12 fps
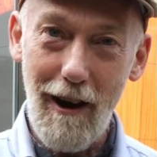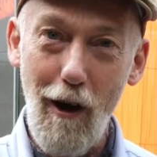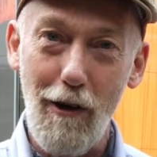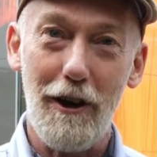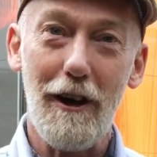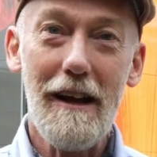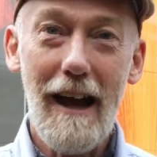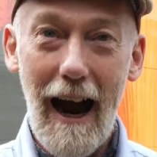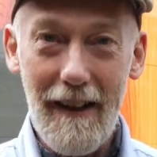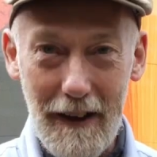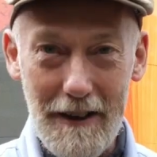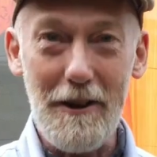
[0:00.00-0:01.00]
locker
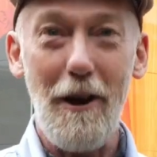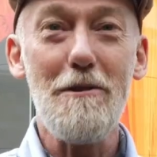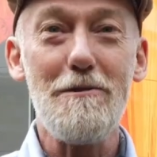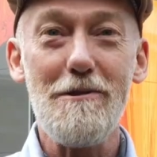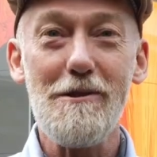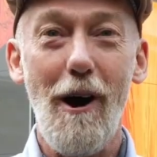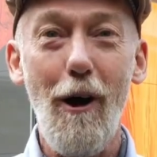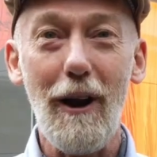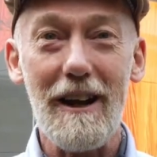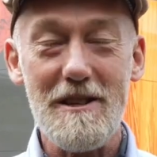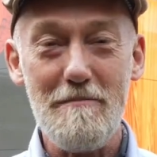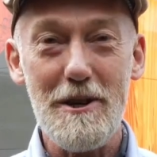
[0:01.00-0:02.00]
and then go through the whole
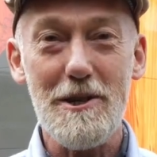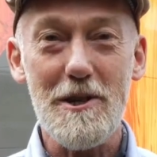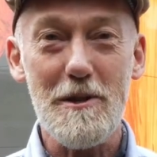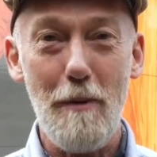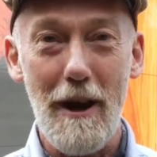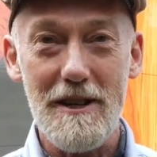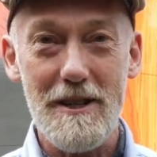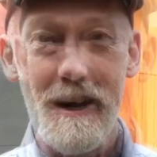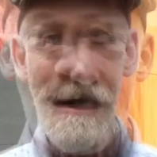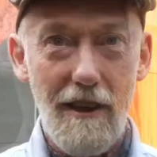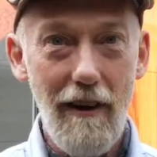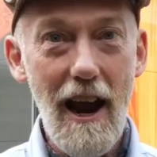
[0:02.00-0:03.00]
exhibition space.
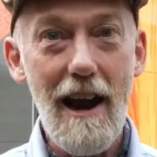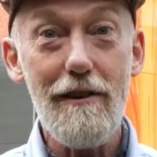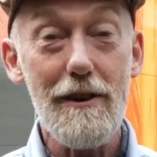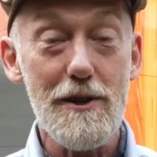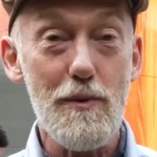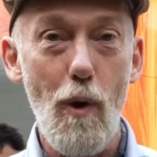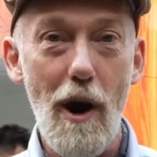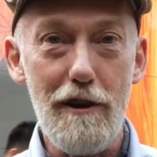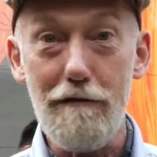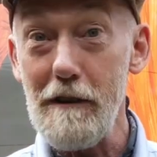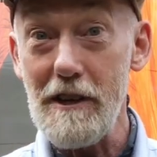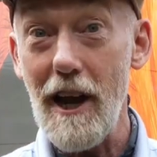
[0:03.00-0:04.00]
There are areas where
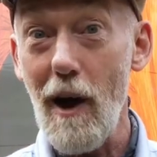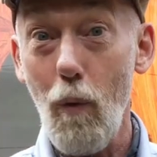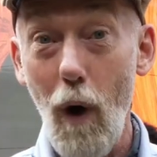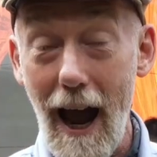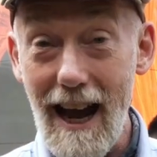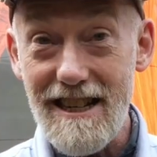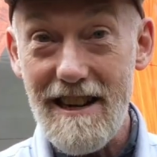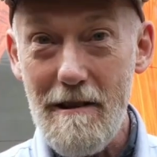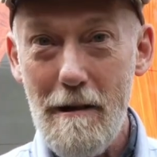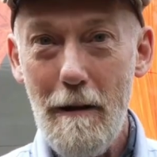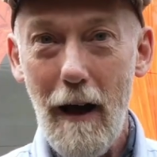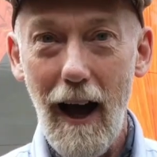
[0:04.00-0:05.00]
your feet get wet,
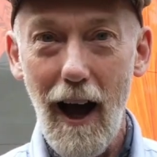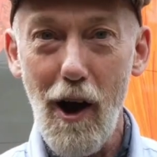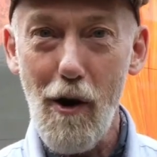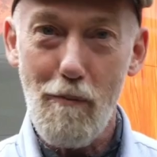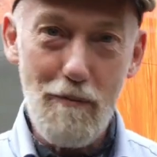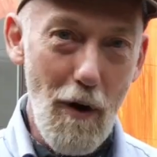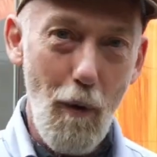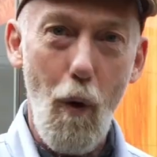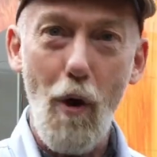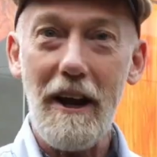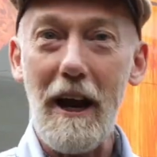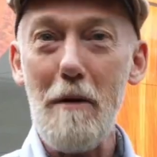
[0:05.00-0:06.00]
walking